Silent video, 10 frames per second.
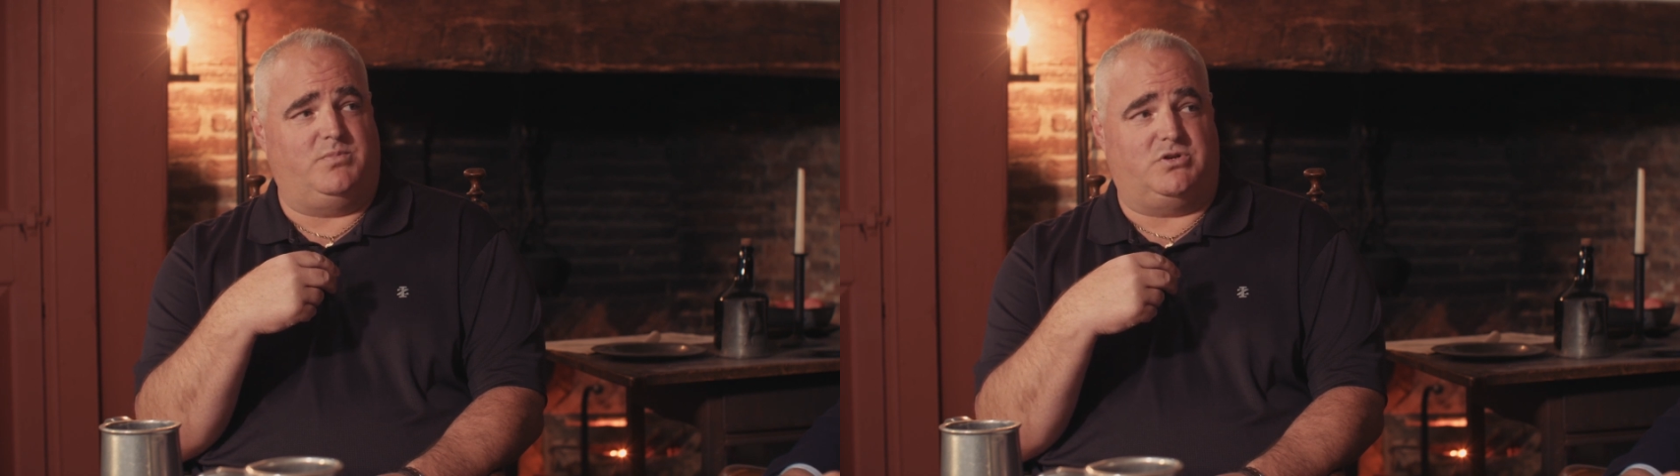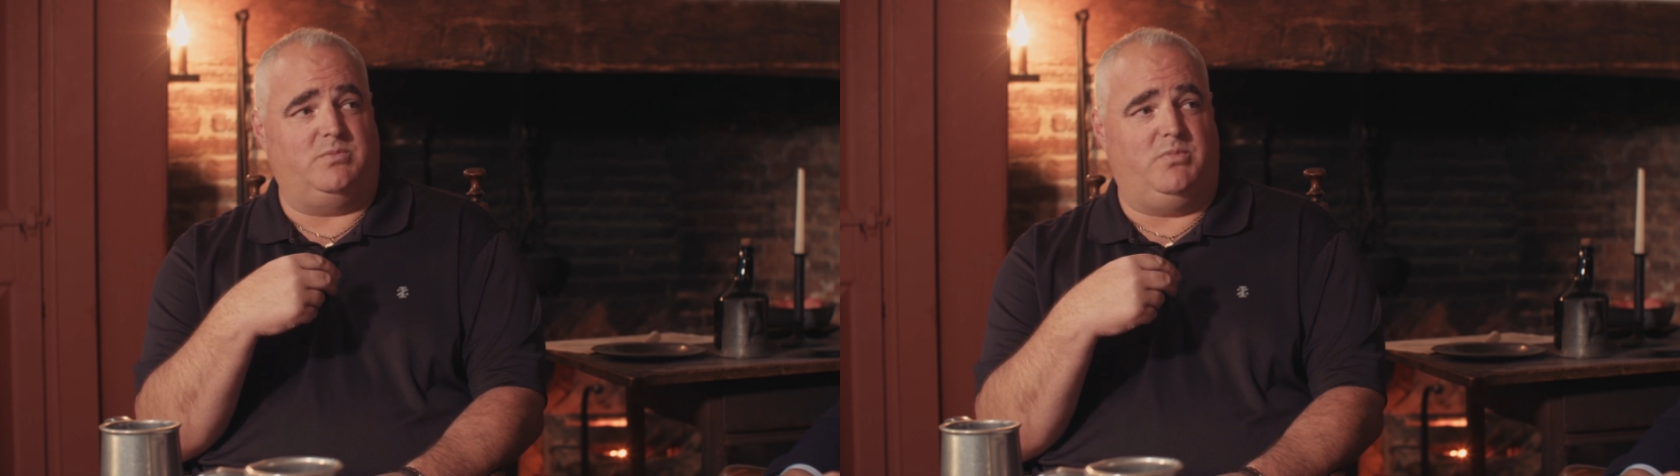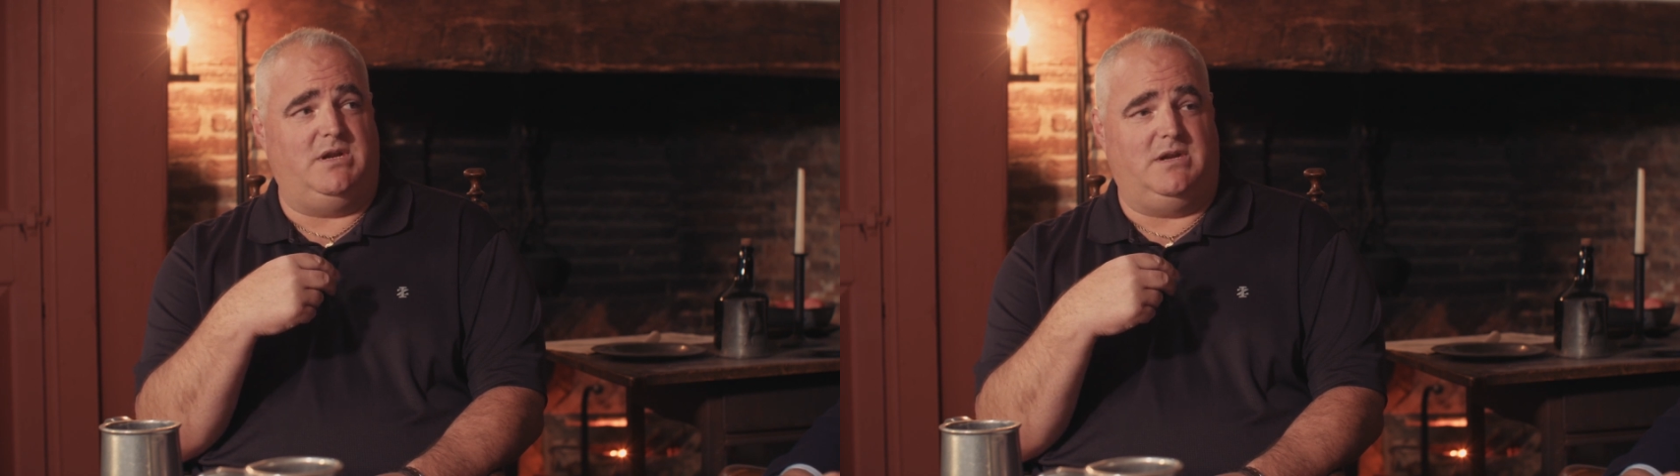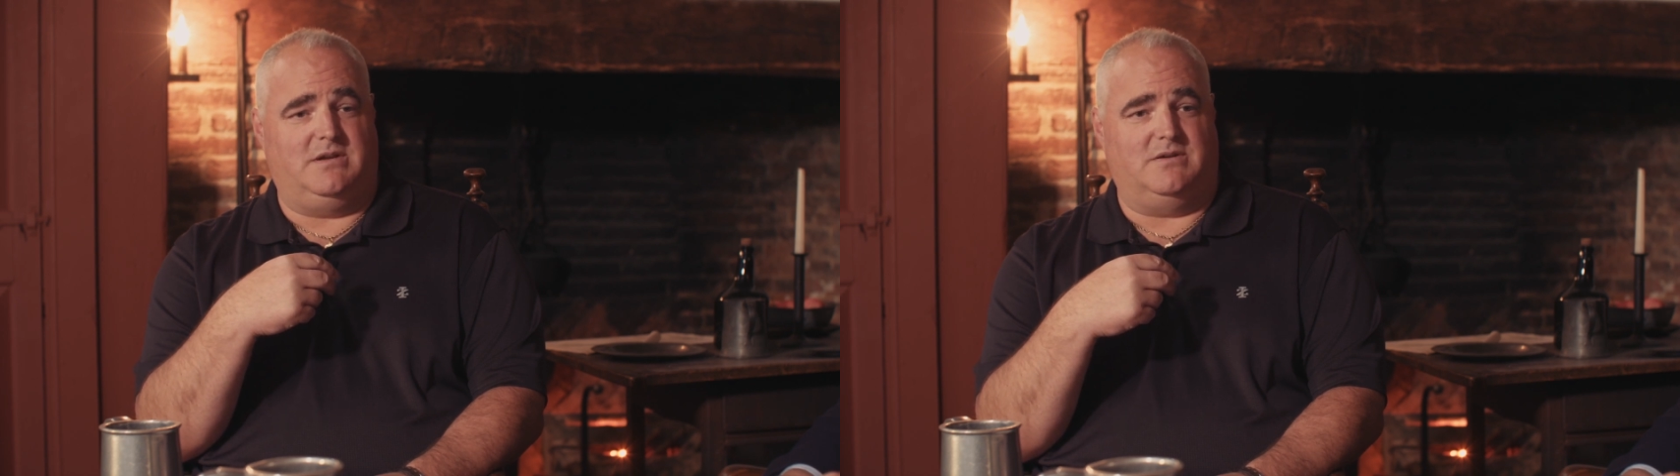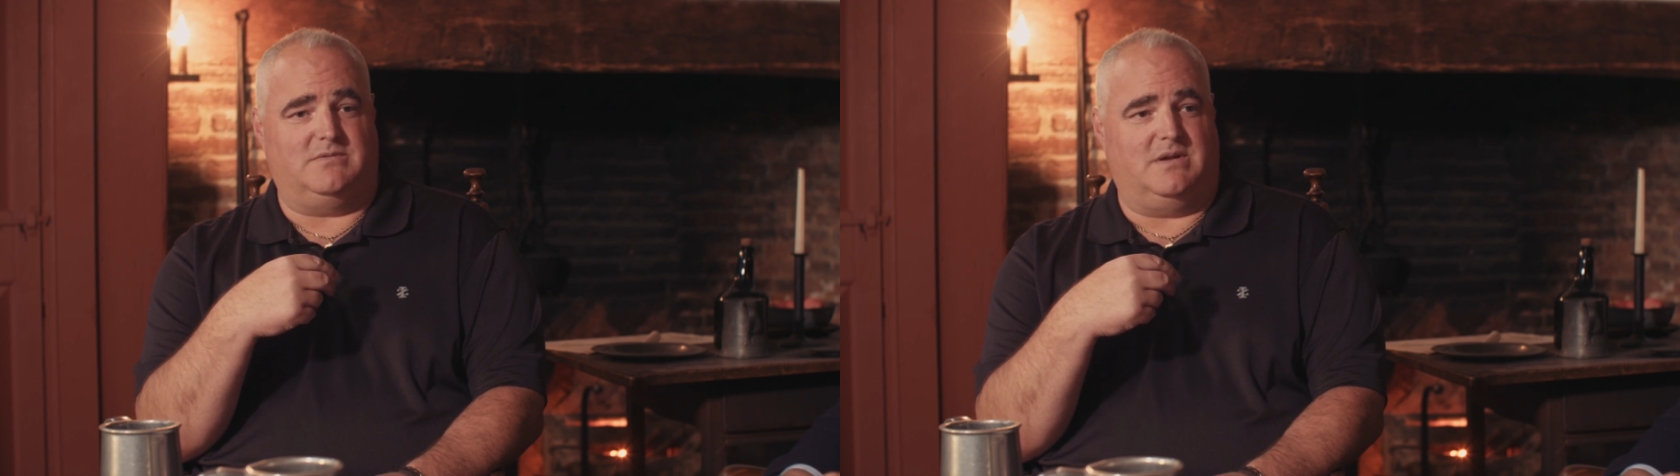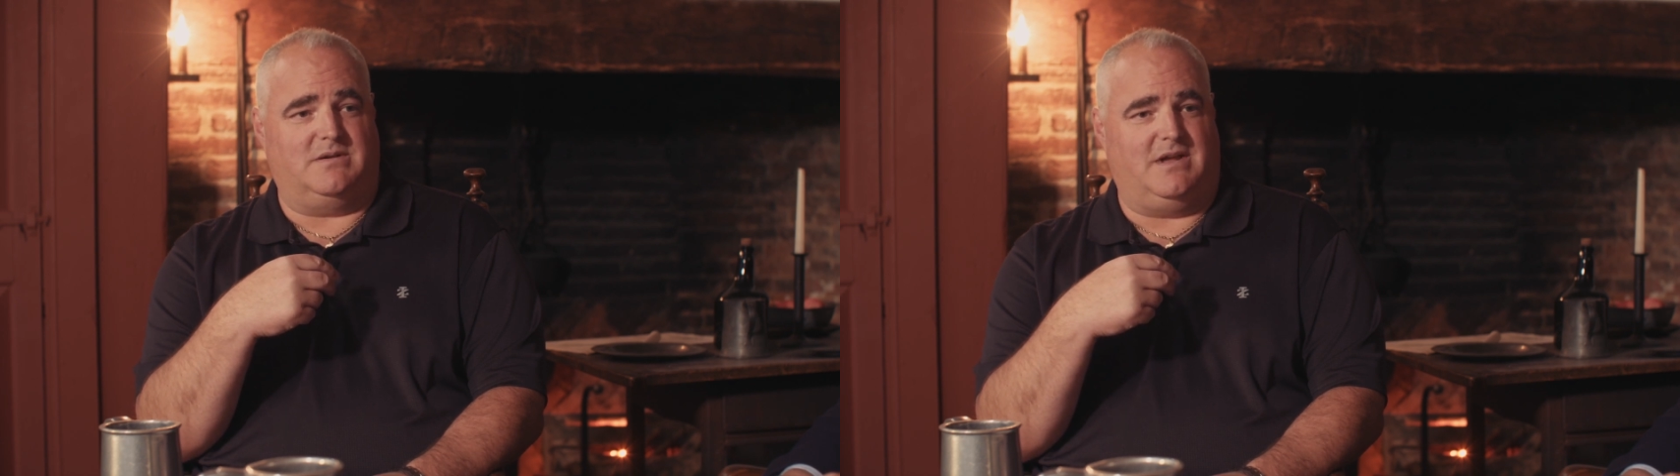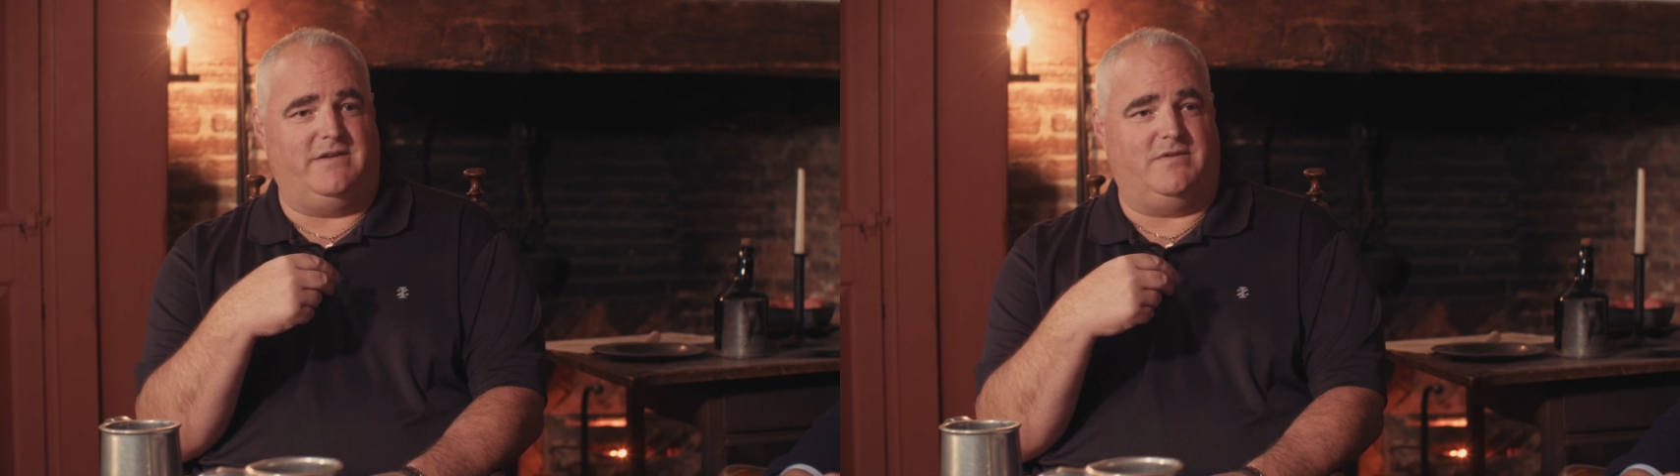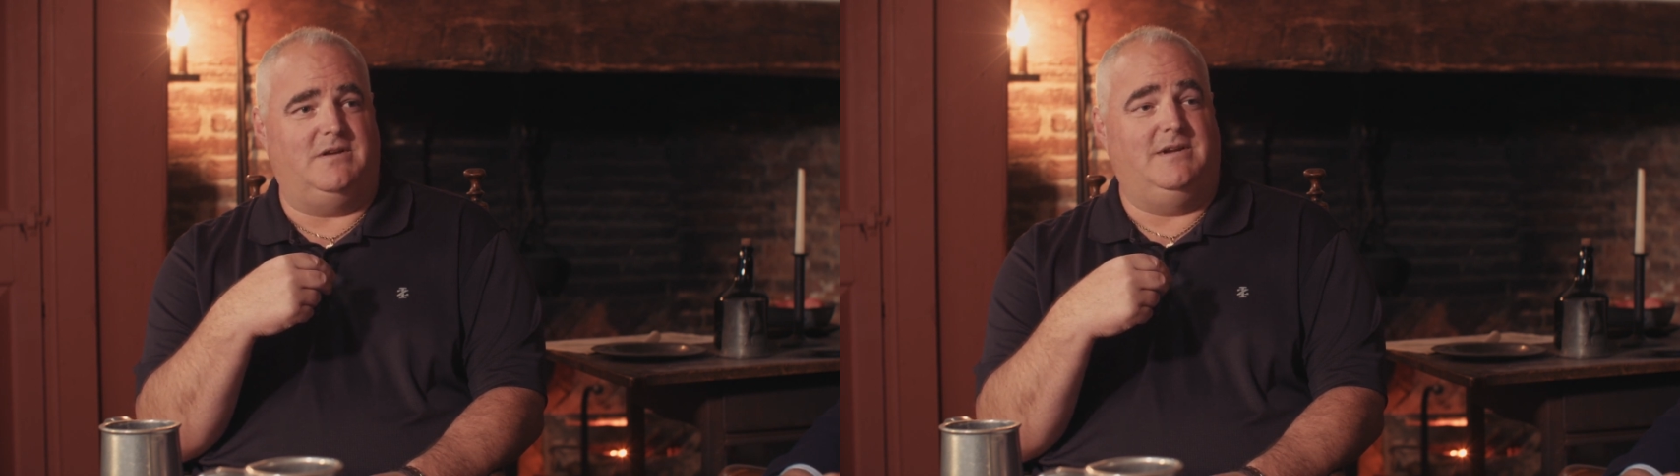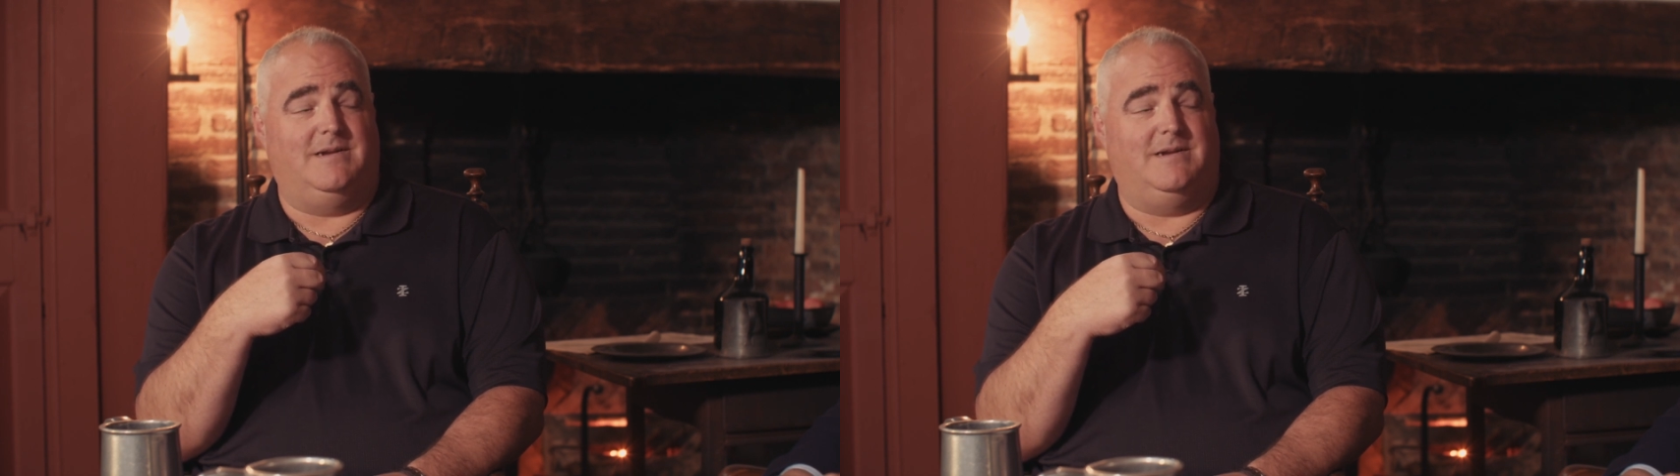should be a kind of a.